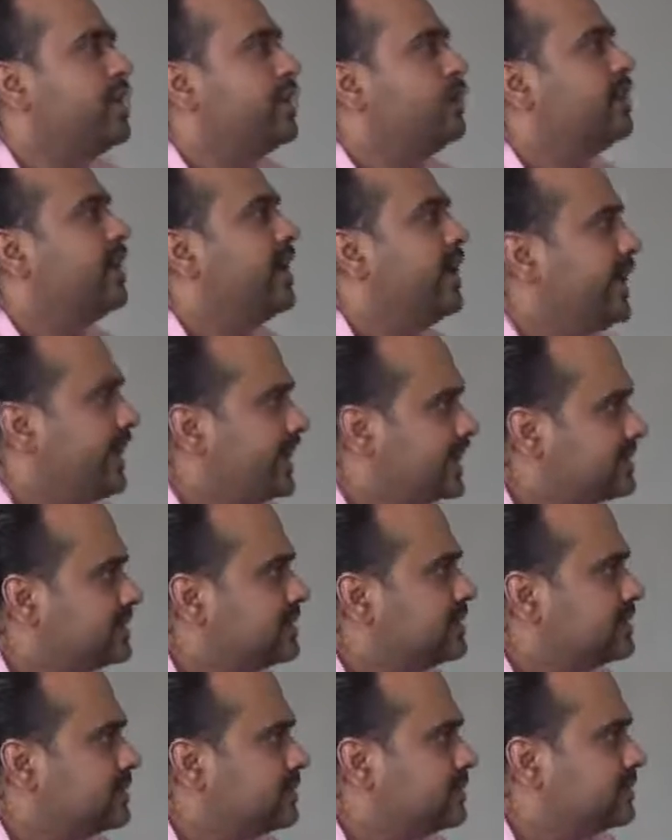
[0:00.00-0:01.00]
into their
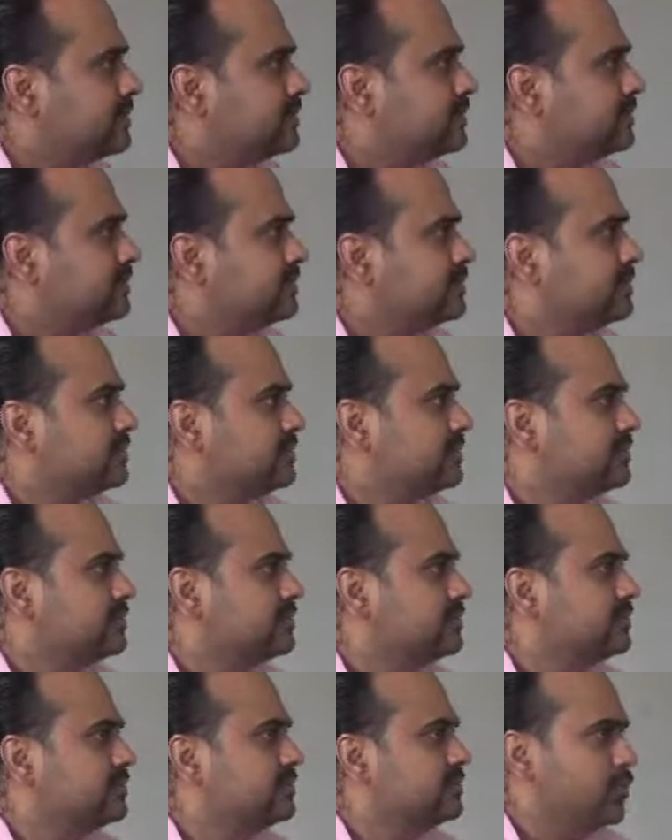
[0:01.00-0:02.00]
eyes?
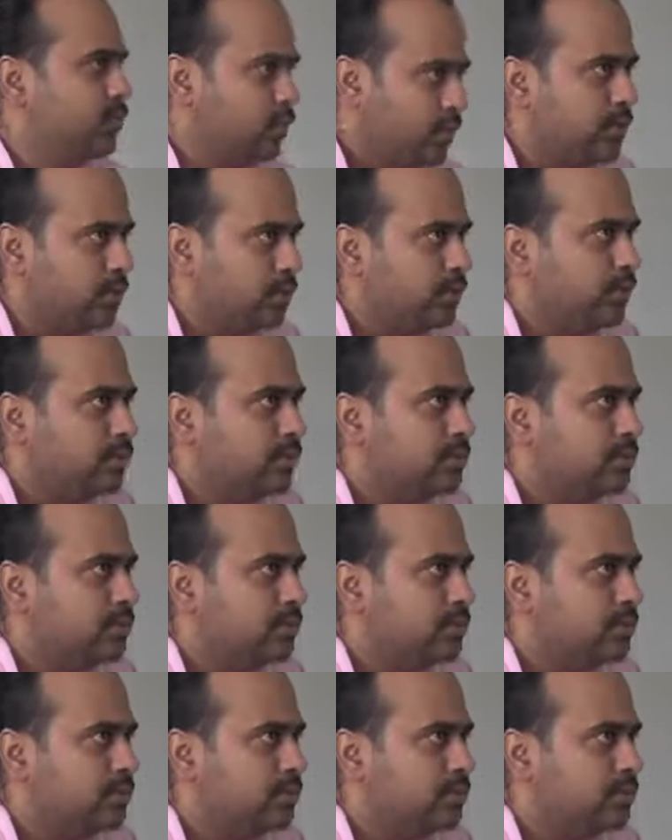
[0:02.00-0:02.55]
Do you?